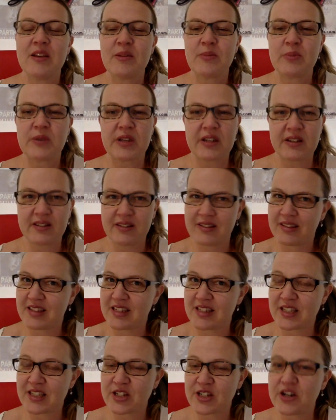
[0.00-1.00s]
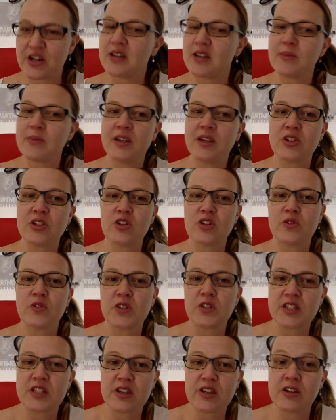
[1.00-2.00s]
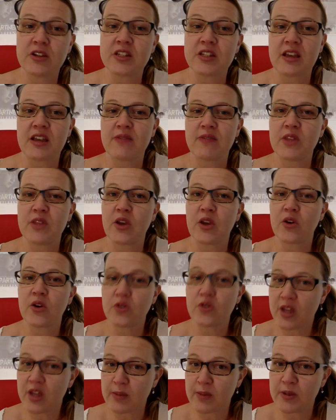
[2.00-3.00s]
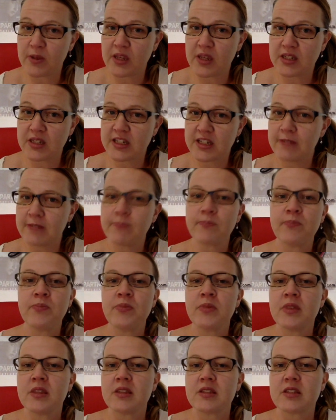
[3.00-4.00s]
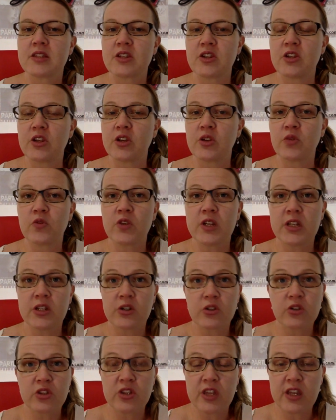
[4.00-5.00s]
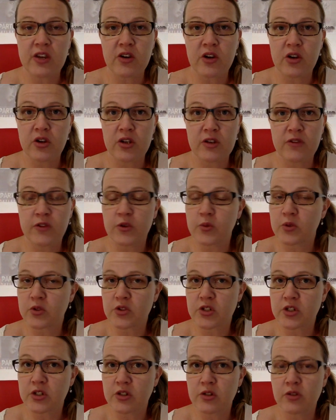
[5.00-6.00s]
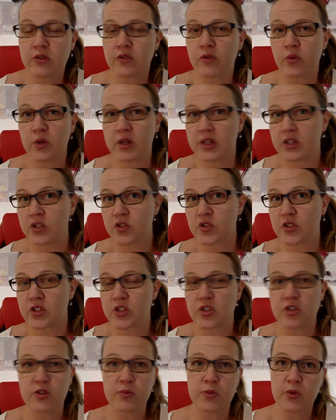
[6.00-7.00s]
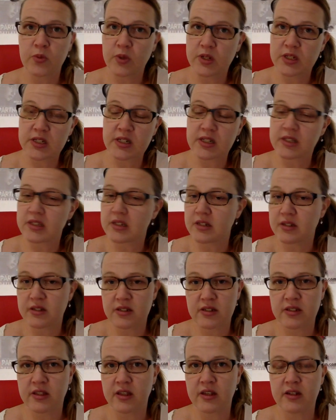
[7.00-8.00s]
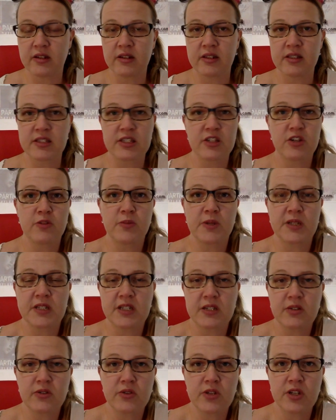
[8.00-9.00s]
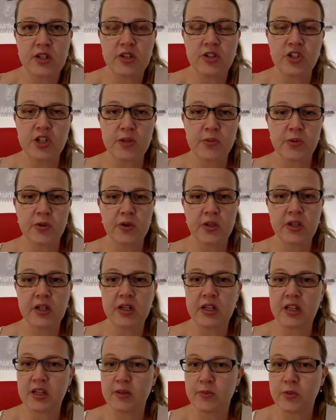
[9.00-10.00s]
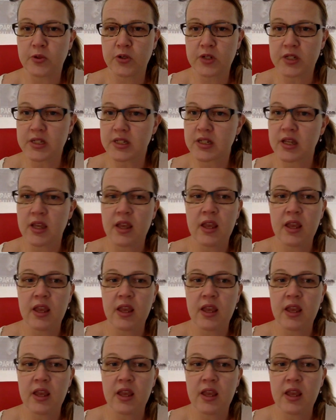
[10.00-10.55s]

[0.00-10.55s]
But this time, each novel is going to have their own happy ending. So you can read it on their own if you want to. If one interests you but one doesn't, then it's no big deal. You can jump on in at any point.